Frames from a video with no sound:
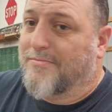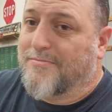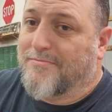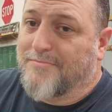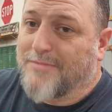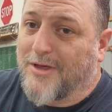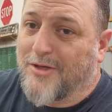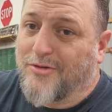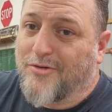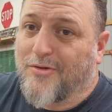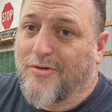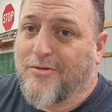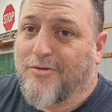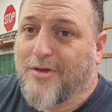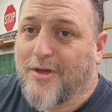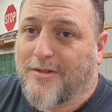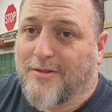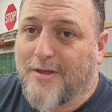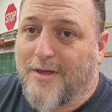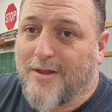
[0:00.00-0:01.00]
make sure you
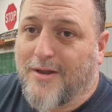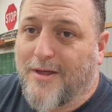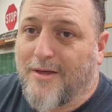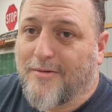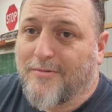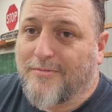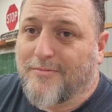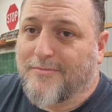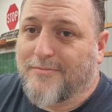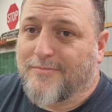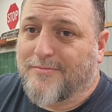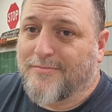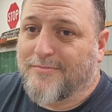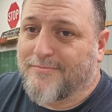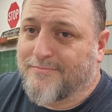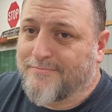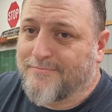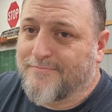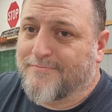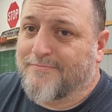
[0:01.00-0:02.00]
check that out.
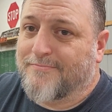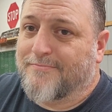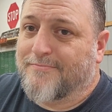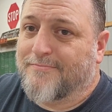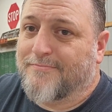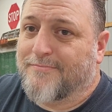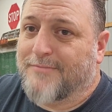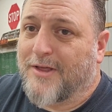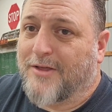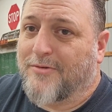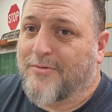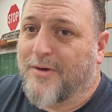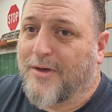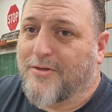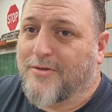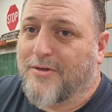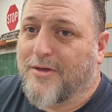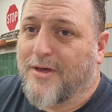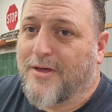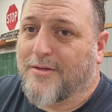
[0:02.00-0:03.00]
Thanks for
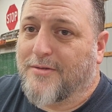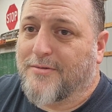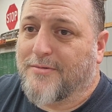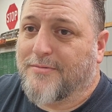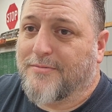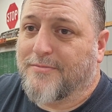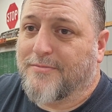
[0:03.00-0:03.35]
watching, guys.